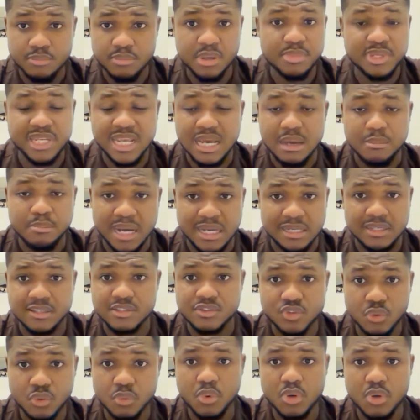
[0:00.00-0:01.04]
Maybe their bank
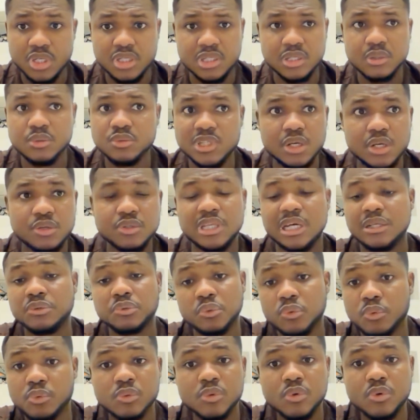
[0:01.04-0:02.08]
is not working. They will tell you that
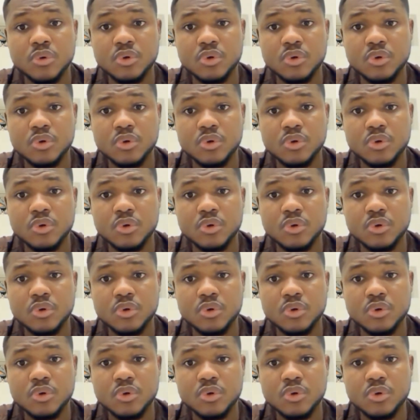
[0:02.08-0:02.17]
no,